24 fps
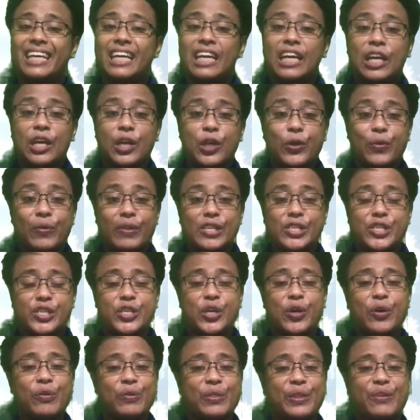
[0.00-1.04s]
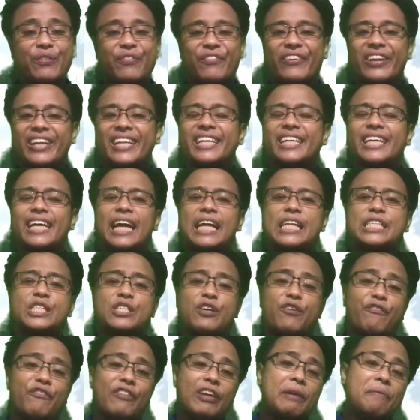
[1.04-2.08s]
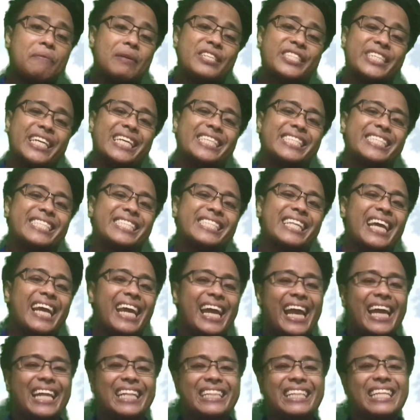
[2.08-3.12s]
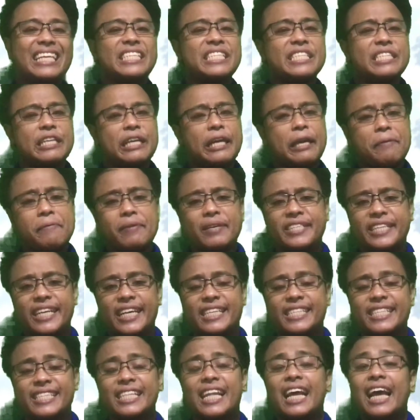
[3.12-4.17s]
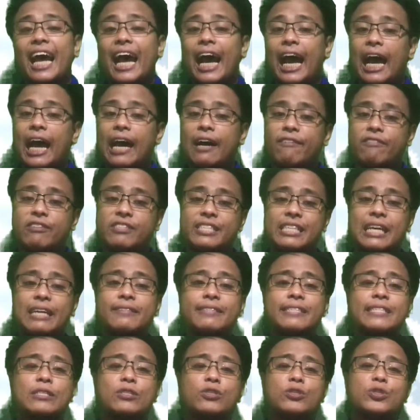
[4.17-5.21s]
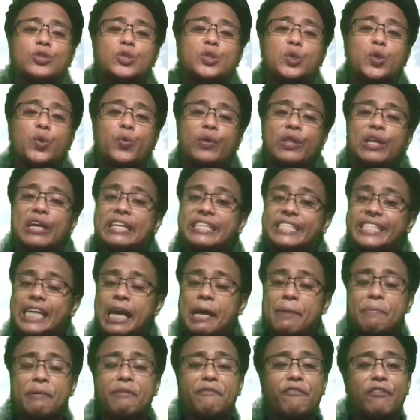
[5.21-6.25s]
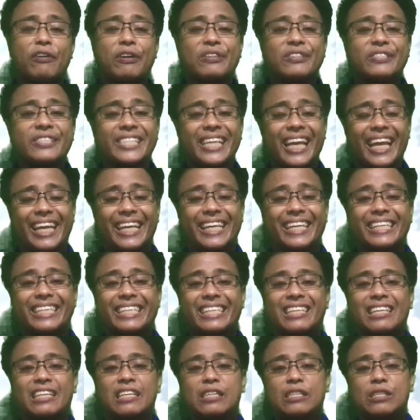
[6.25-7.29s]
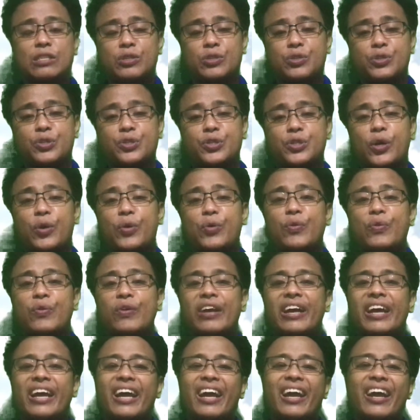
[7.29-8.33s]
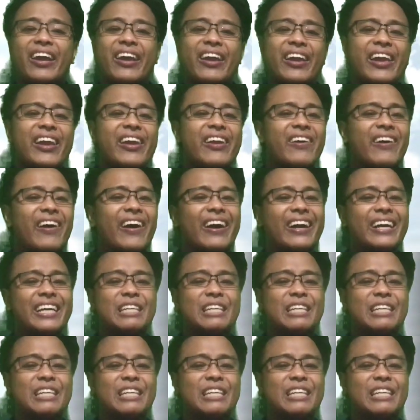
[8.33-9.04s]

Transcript: you will show different kinds of images, and these images have something to do with our topic for today. So, here are the